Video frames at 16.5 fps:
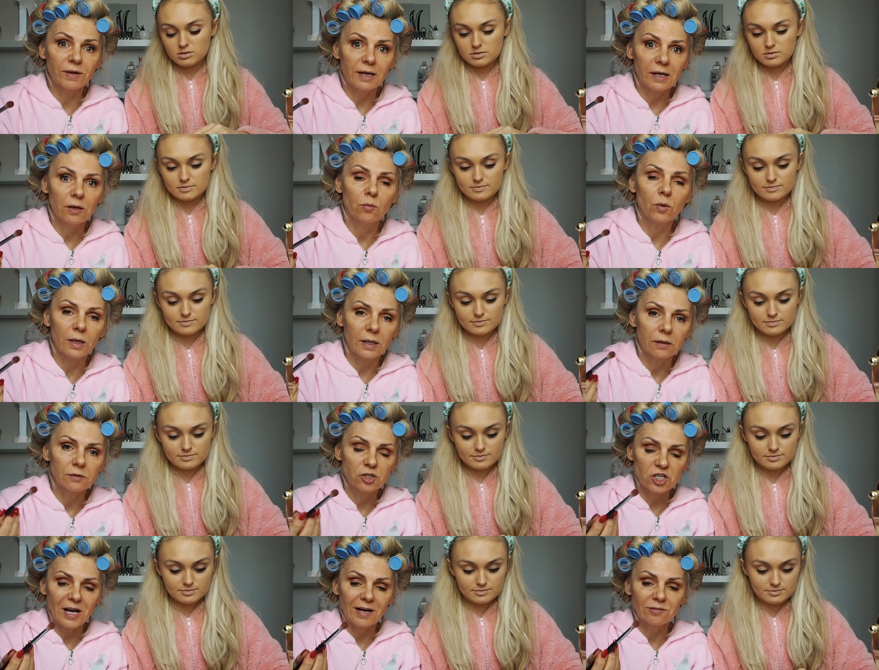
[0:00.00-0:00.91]
Speaker 1: really will
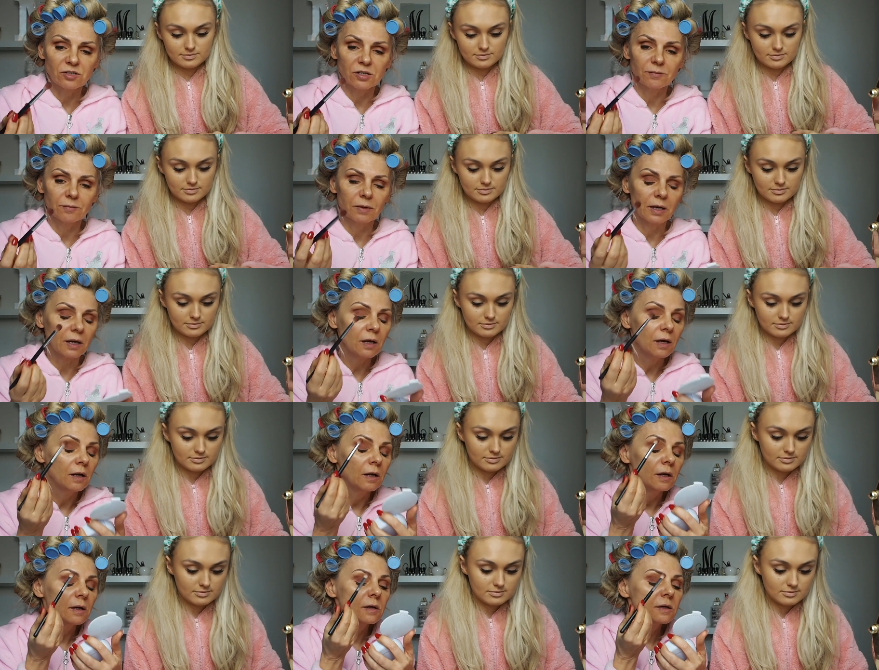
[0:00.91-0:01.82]
shout at me.
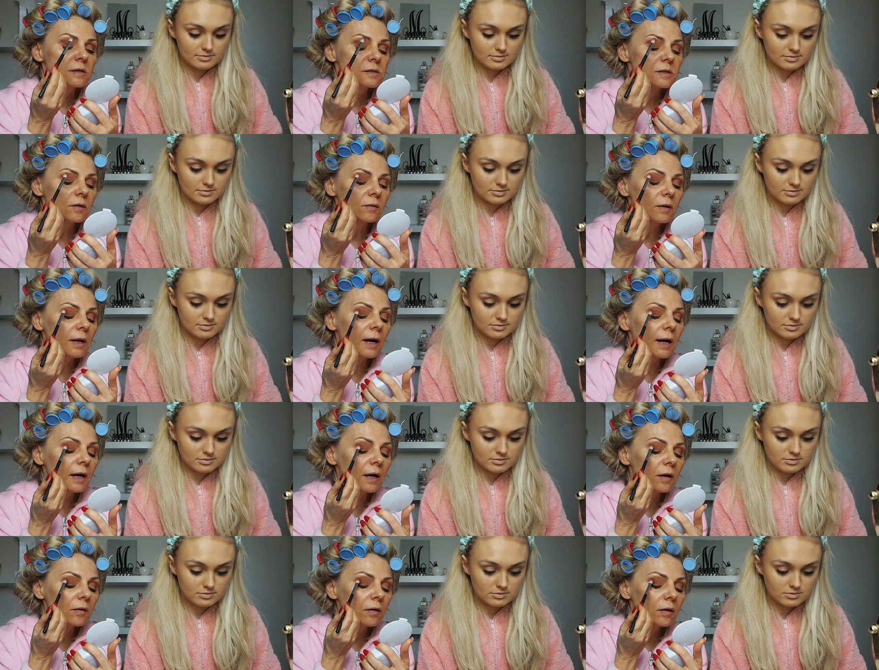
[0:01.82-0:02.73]
So
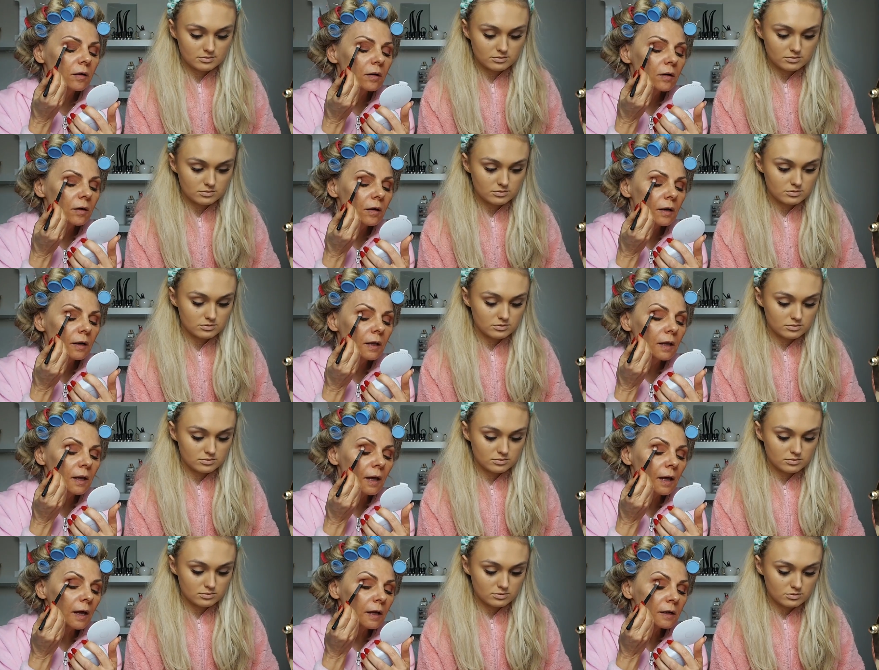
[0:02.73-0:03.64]
now,
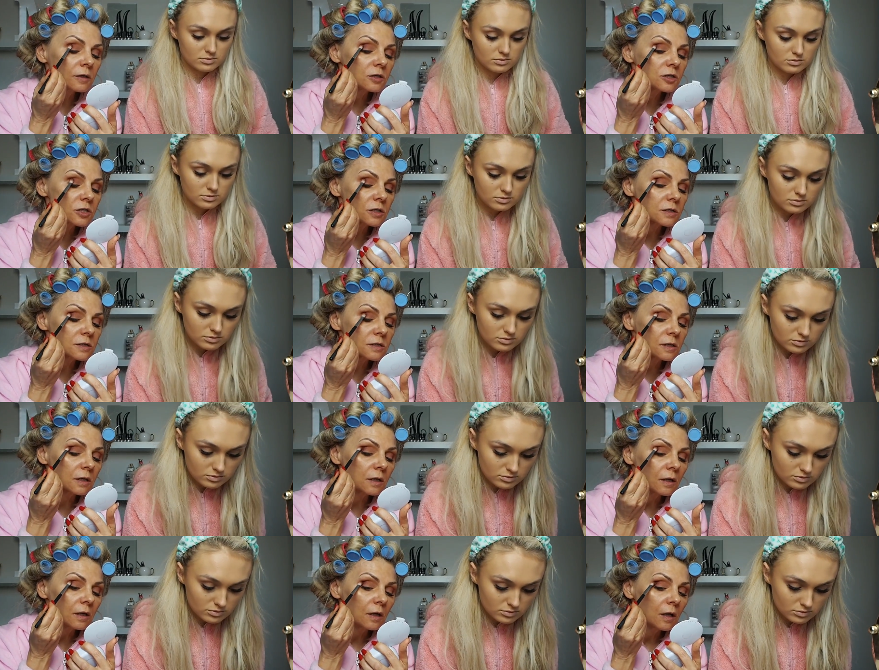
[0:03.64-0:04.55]
again, just
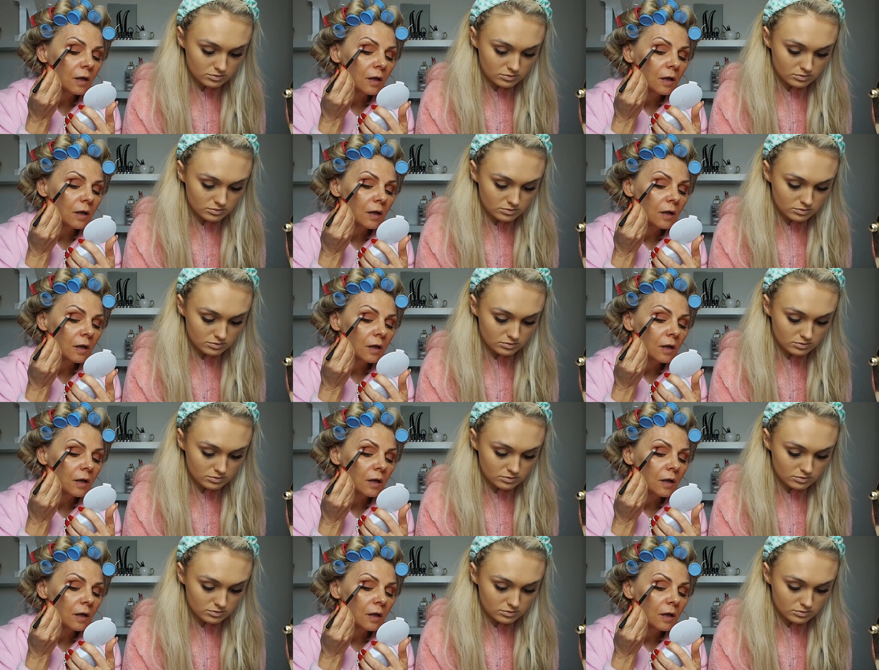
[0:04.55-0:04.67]
the